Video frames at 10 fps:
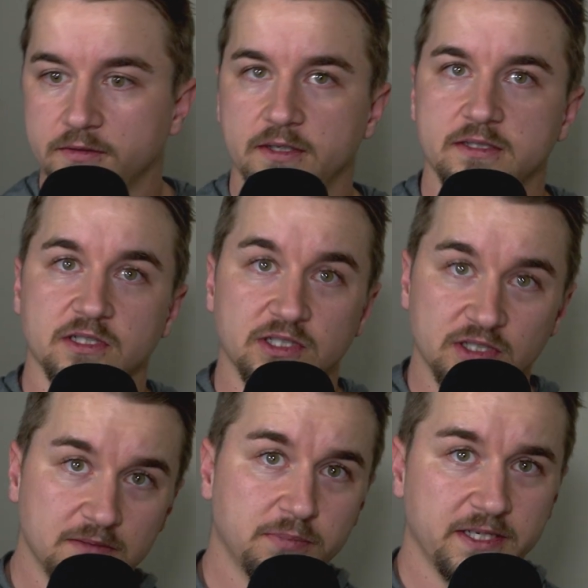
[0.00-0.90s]
It's a
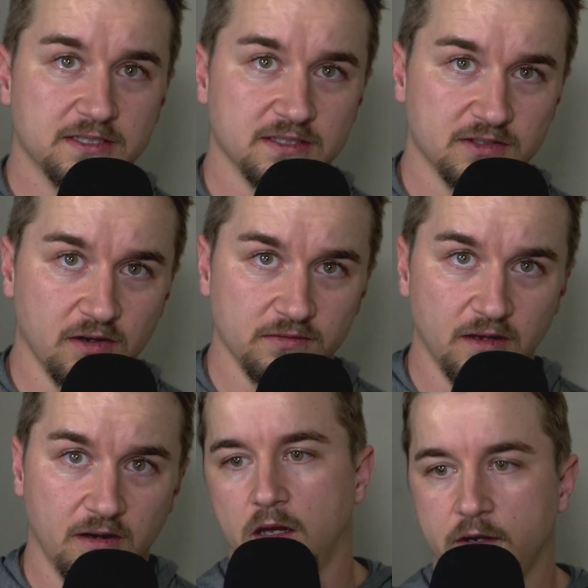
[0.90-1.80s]
good place to start,
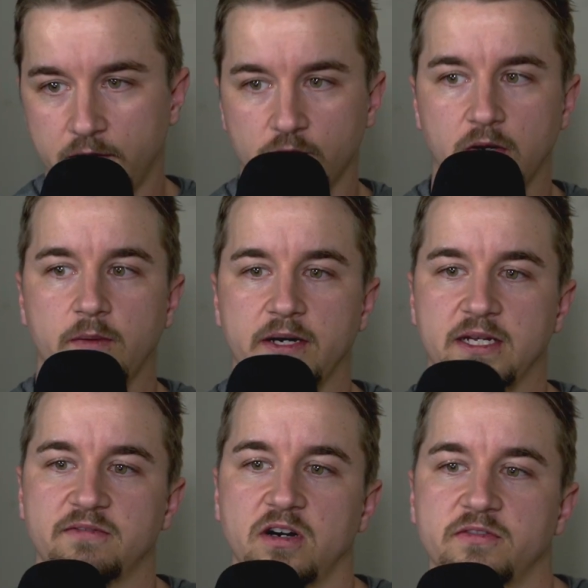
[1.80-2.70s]
though. Another great way to
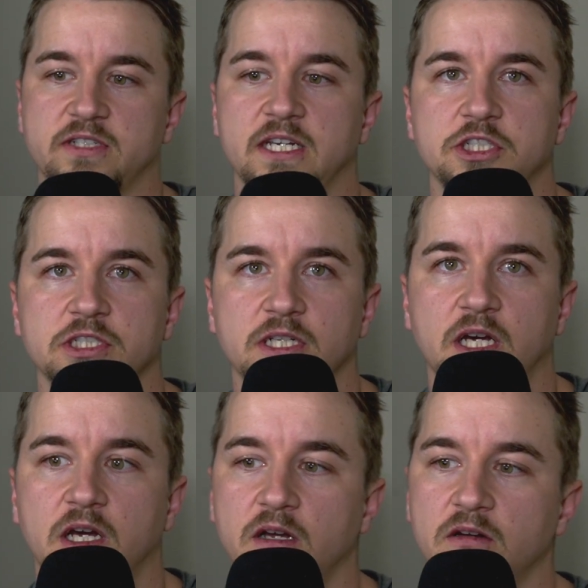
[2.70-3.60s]
get verification
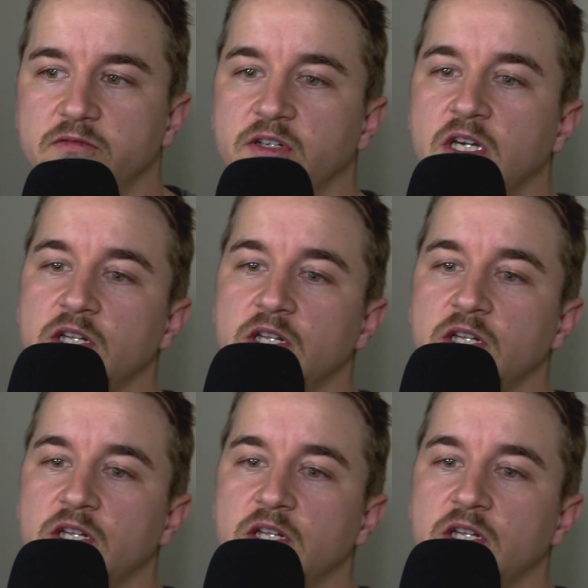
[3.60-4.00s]
of